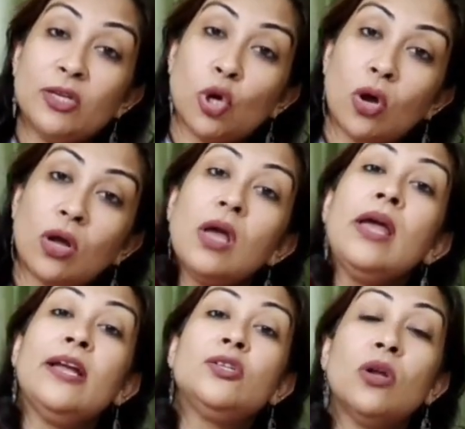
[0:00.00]
shock,
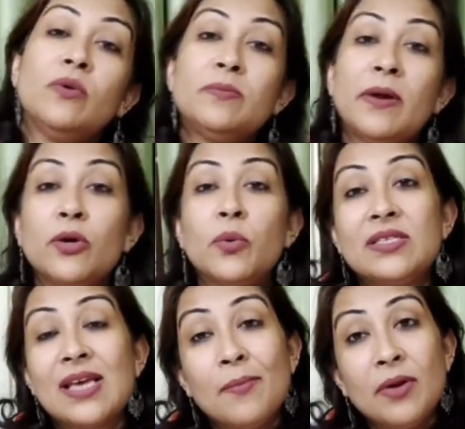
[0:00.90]
it's always better to
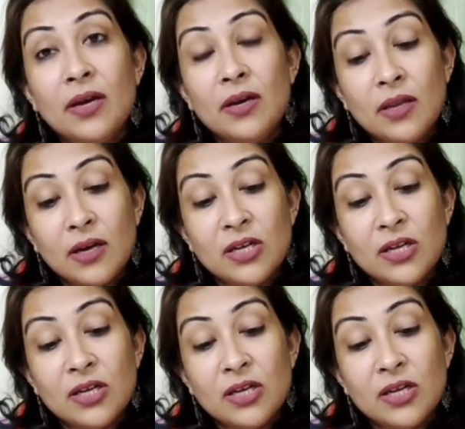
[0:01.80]
examine